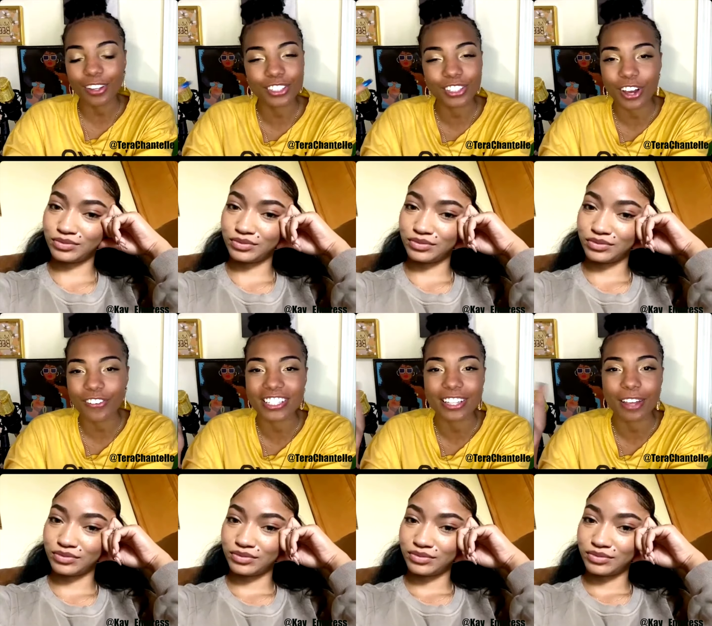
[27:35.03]
Speaker 1: off with
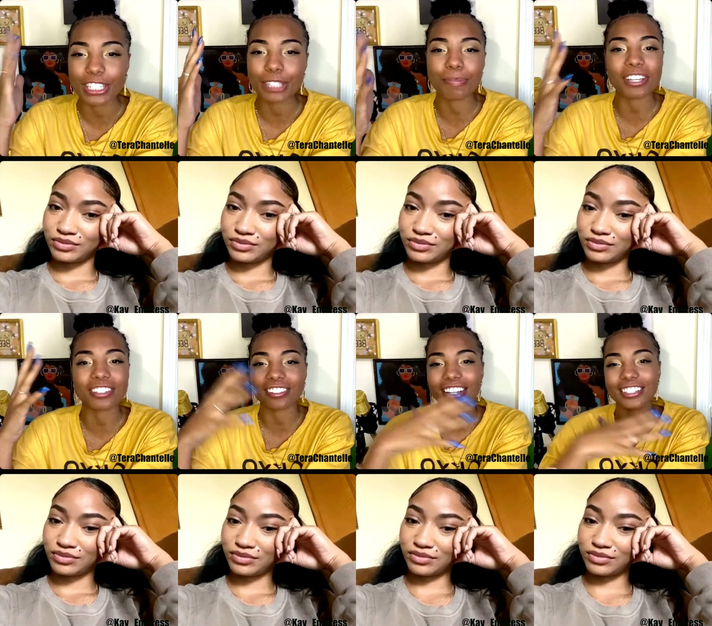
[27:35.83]
something special that
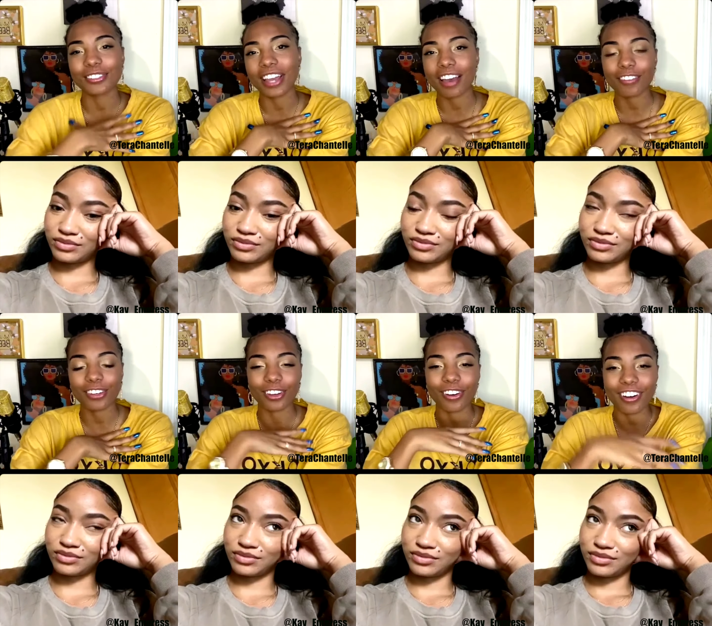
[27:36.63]
you have on your
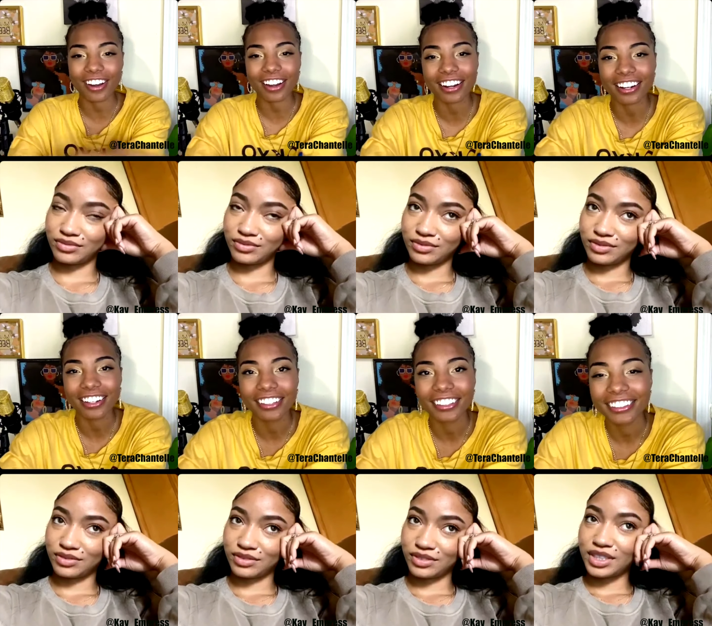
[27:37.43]
heart?
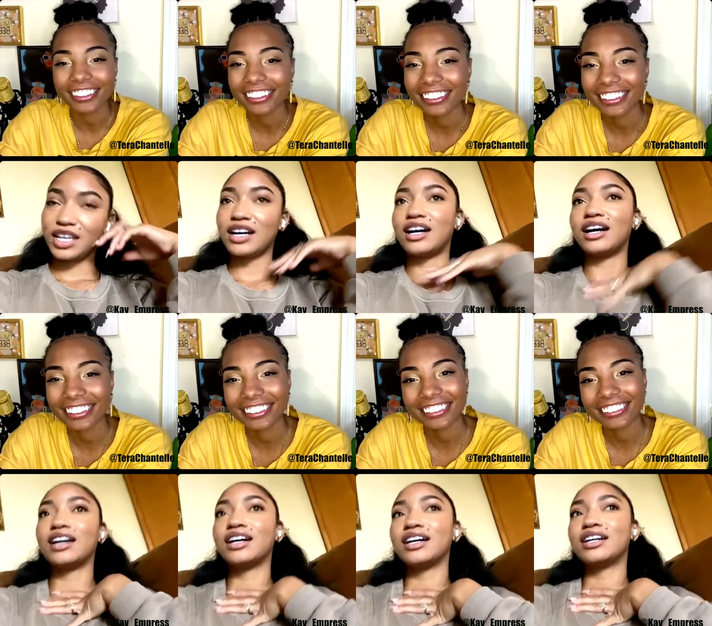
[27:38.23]

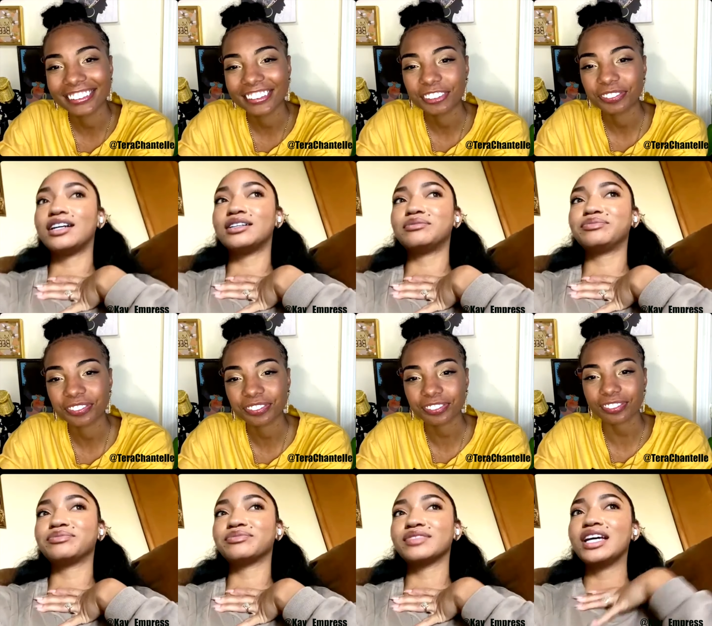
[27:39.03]
Speaker 2: Um,
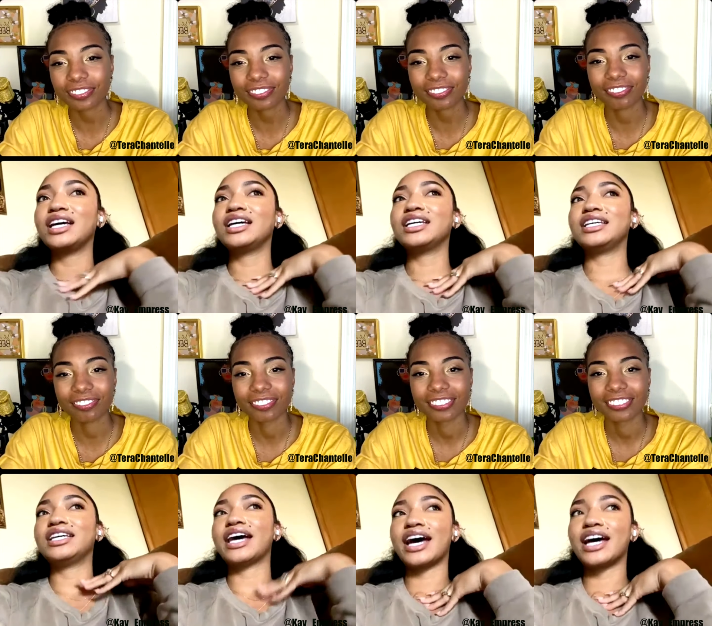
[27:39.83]

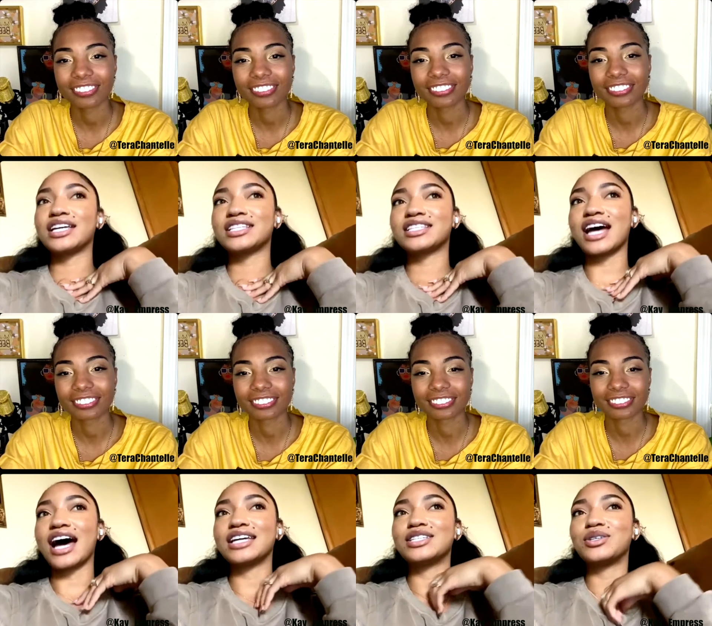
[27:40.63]
yes, I do
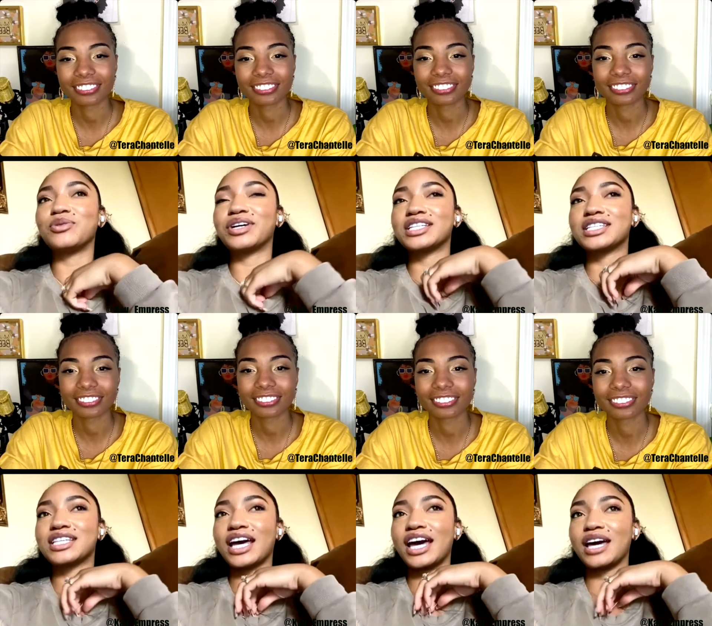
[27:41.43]
want to say
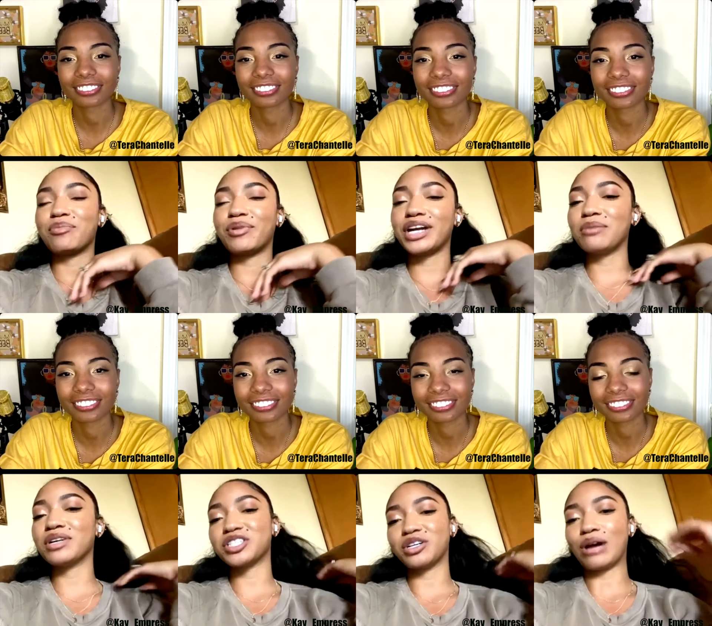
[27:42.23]
pretty much to
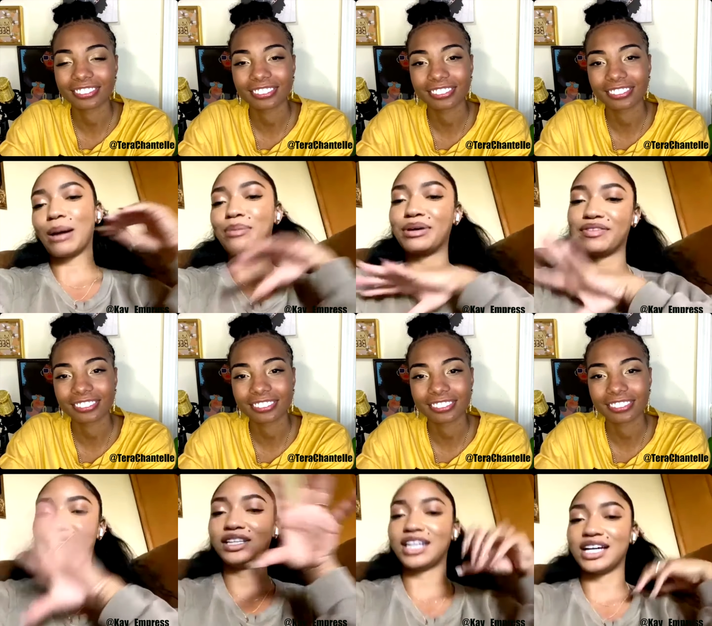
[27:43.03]
wrap up everything that I
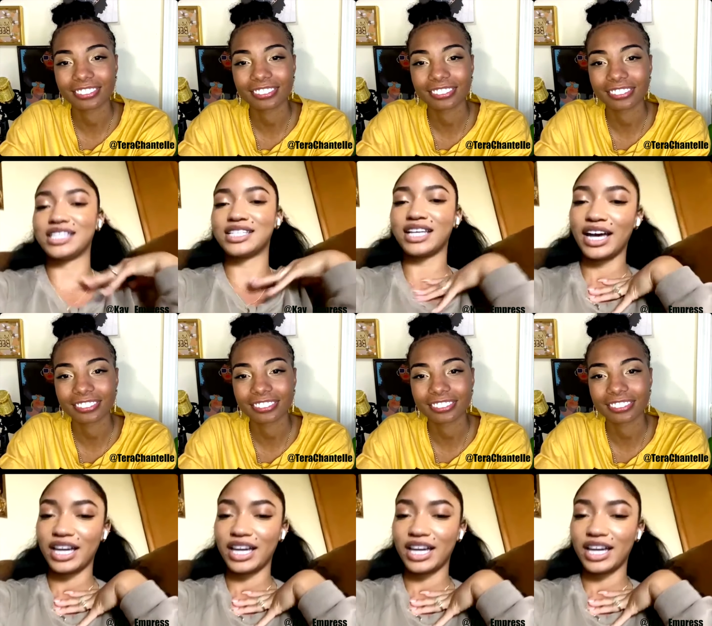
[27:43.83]
said.